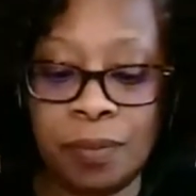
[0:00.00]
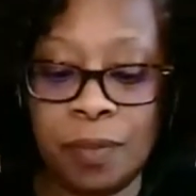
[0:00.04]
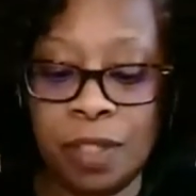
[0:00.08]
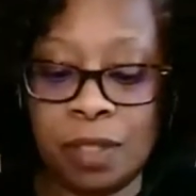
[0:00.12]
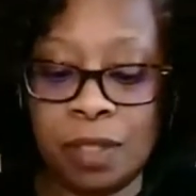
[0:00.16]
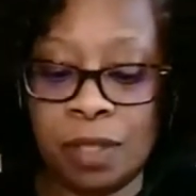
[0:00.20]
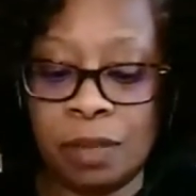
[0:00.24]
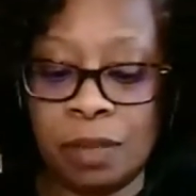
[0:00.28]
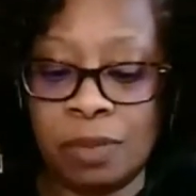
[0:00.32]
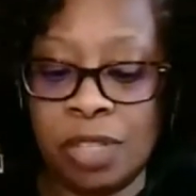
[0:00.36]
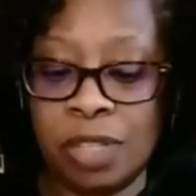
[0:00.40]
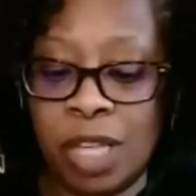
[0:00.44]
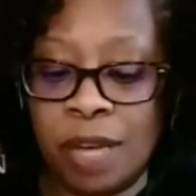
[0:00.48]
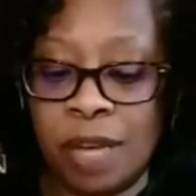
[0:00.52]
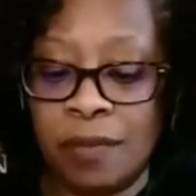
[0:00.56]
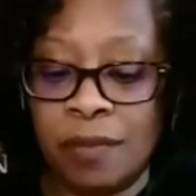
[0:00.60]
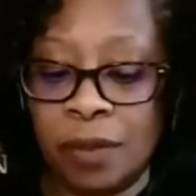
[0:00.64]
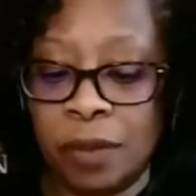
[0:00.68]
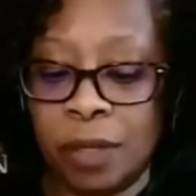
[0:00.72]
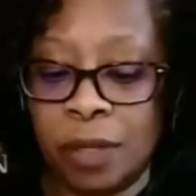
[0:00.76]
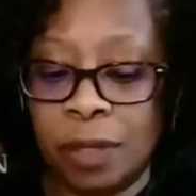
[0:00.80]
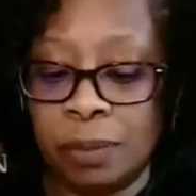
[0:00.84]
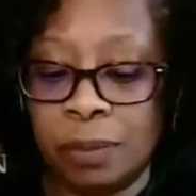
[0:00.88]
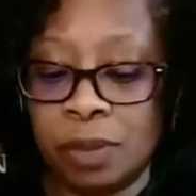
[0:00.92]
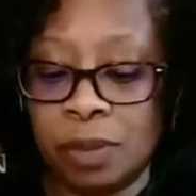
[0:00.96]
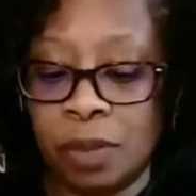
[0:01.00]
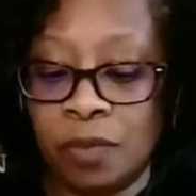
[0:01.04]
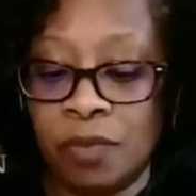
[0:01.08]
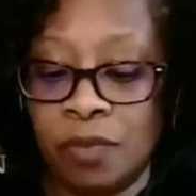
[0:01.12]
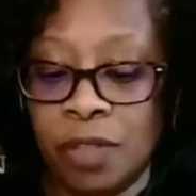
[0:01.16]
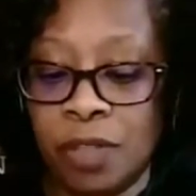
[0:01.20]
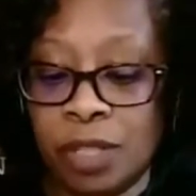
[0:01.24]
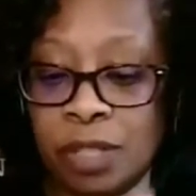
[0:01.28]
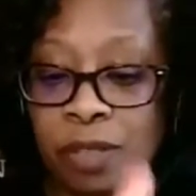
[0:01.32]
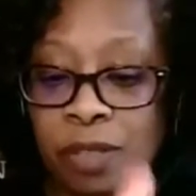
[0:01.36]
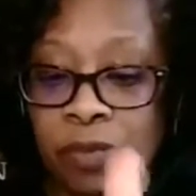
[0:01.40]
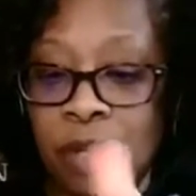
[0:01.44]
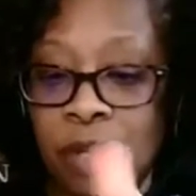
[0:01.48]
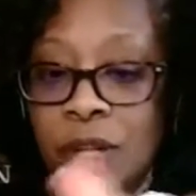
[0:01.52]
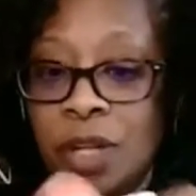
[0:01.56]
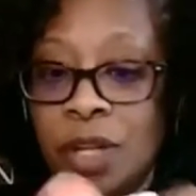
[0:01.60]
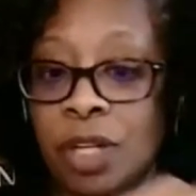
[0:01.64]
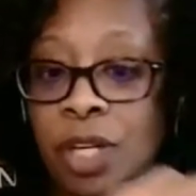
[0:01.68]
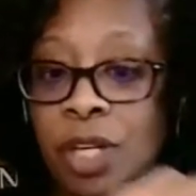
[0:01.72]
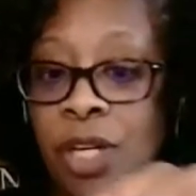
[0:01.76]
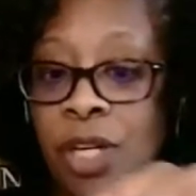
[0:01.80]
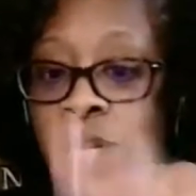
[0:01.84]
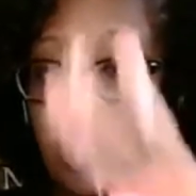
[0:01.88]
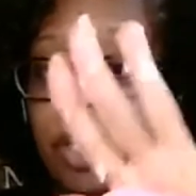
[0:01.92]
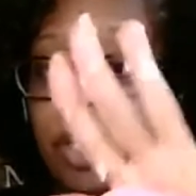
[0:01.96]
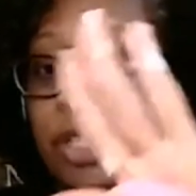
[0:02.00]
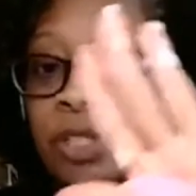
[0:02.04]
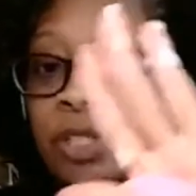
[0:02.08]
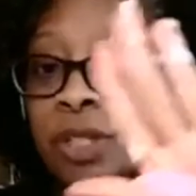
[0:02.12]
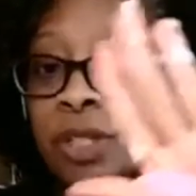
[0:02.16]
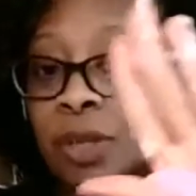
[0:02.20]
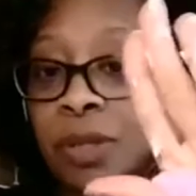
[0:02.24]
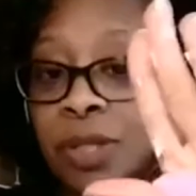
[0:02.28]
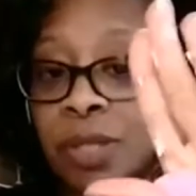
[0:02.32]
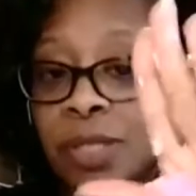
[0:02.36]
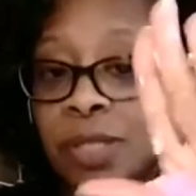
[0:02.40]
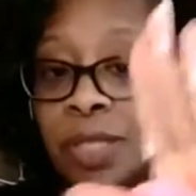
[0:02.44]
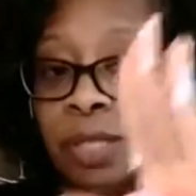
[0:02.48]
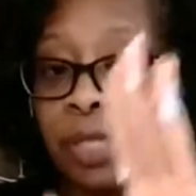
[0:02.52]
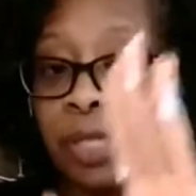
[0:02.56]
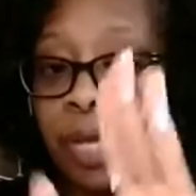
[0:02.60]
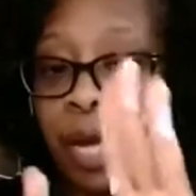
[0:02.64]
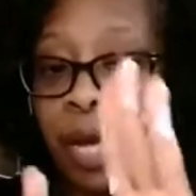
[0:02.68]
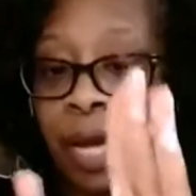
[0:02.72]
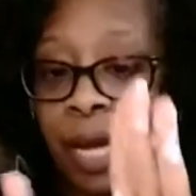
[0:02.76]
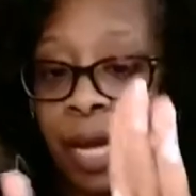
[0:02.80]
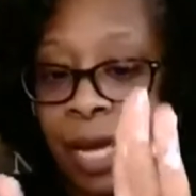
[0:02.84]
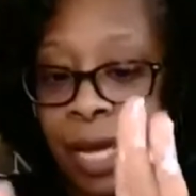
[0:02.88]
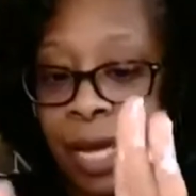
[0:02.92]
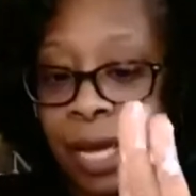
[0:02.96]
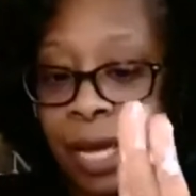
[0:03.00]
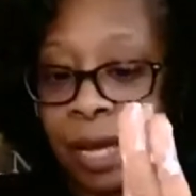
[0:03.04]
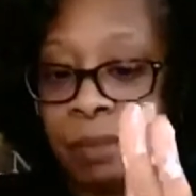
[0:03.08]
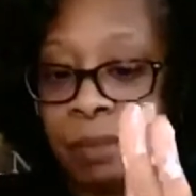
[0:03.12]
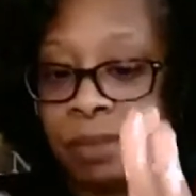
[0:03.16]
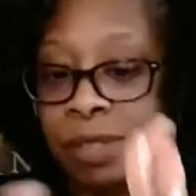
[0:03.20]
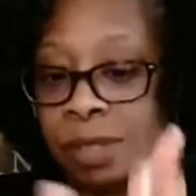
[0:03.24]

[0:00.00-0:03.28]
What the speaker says: some shaving cream. So first of all, you're noticing that I am,